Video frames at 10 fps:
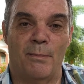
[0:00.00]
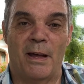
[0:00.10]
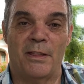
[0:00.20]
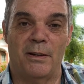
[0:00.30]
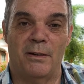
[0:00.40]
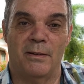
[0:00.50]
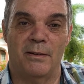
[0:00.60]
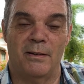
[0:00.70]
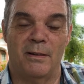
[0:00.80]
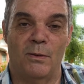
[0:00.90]
method
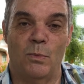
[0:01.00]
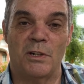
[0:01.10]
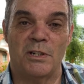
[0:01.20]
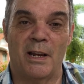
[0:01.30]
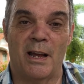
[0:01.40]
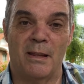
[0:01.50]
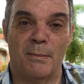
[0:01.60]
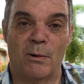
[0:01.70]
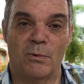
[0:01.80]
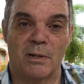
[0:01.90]
in which to get them
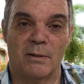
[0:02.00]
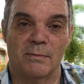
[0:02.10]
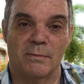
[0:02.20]
out.